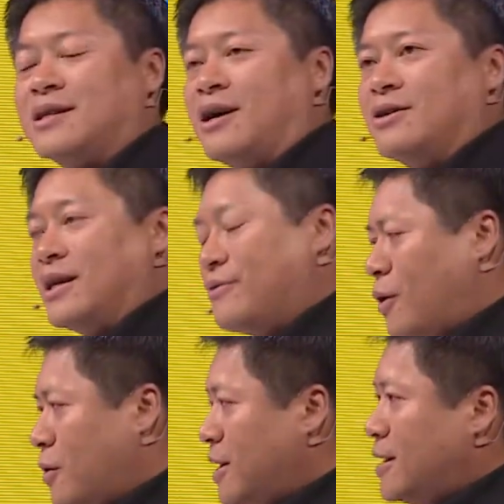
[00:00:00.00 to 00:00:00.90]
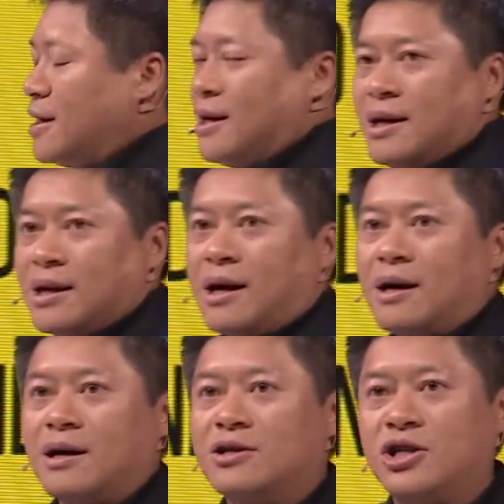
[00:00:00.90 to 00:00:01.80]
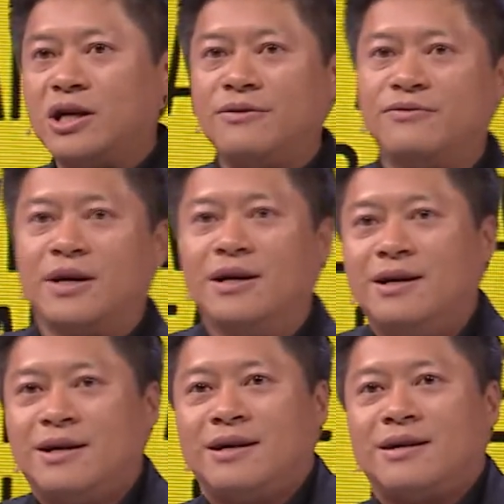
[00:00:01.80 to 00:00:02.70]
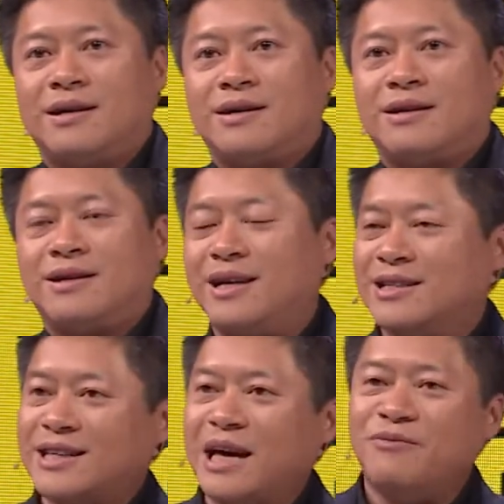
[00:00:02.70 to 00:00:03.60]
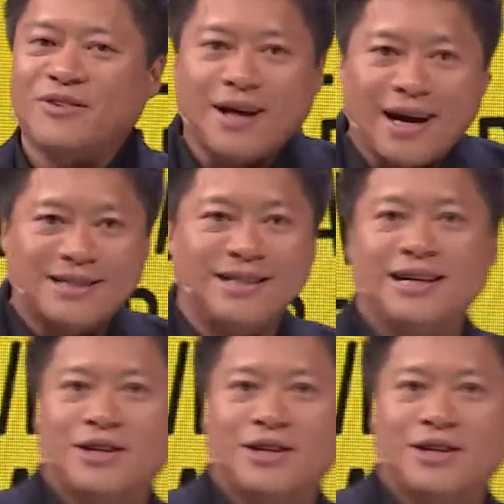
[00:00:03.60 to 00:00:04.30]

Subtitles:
out. They've already achieved the escape velocity